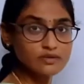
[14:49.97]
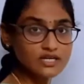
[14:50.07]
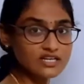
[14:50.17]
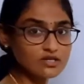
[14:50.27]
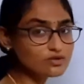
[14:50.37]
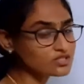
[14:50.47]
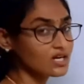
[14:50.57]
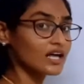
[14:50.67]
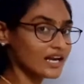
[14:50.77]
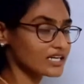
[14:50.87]
be reduced.
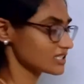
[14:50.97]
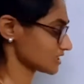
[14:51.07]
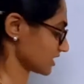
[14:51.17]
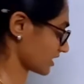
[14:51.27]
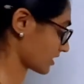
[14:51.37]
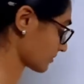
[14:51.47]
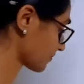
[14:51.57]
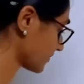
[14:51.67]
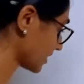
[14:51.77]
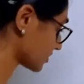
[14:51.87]
Let us check.
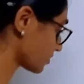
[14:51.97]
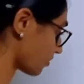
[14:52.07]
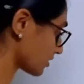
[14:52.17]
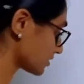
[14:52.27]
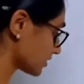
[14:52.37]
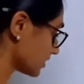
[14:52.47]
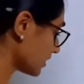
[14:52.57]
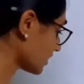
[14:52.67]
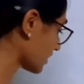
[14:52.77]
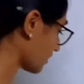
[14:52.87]
So what is
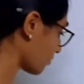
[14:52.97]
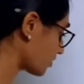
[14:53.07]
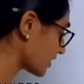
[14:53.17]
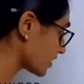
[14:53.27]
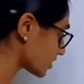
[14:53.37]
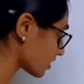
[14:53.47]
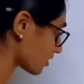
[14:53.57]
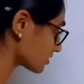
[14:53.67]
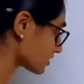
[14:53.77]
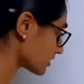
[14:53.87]
the voltage
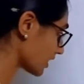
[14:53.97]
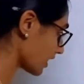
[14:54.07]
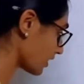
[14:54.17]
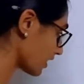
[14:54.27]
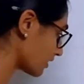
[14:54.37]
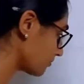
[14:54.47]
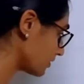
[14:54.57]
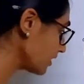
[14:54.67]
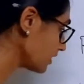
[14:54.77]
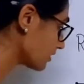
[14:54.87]
across A and
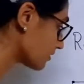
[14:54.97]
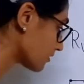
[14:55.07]
B?